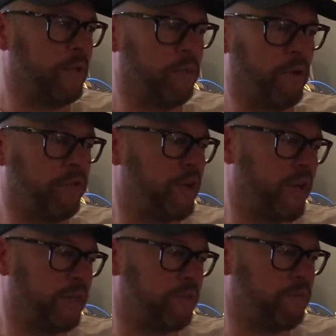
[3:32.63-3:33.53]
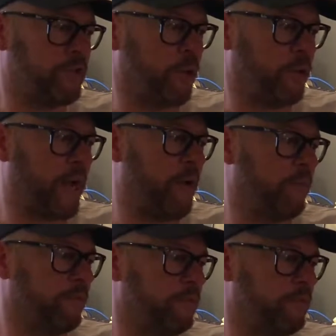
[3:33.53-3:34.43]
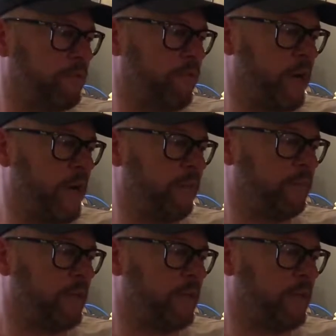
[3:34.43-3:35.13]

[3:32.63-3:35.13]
Both nights sold out. It was great.